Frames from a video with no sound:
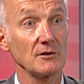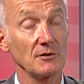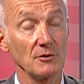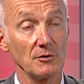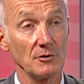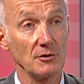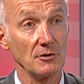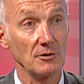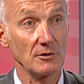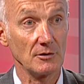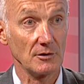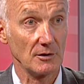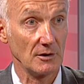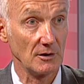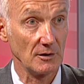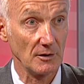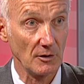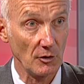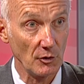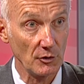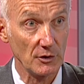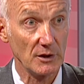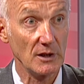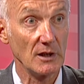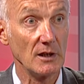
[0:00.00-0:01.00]
So
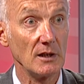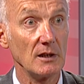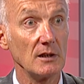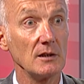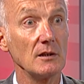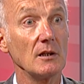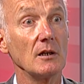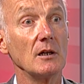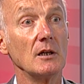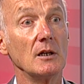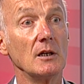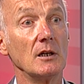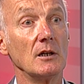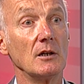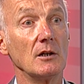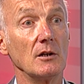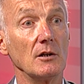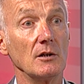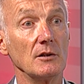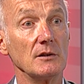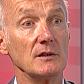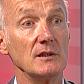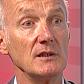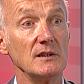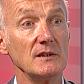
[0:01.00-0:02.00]
uh, again,
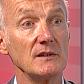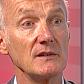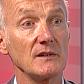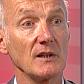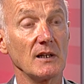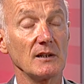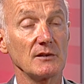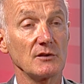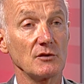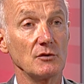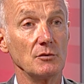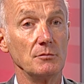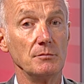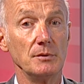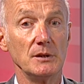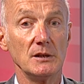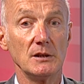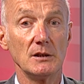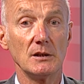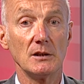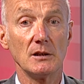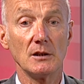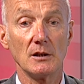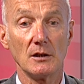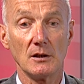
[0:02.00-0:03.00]
this has to
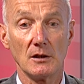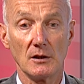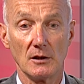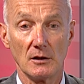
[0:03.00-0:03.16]
be